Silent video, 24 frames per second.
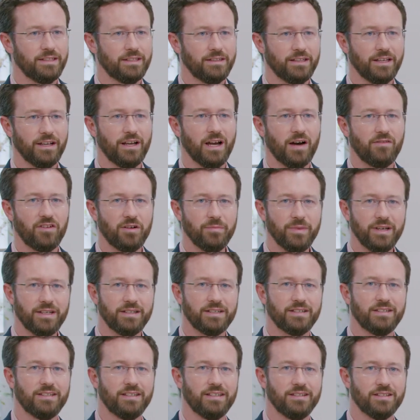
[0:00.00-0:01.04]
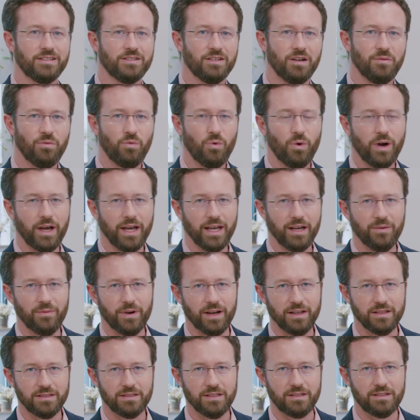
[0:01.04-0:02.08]
The government in some way
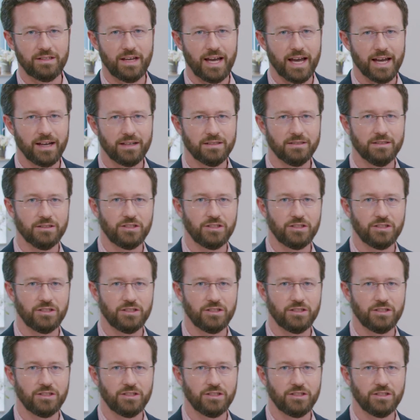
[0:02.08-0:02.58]
wants to tax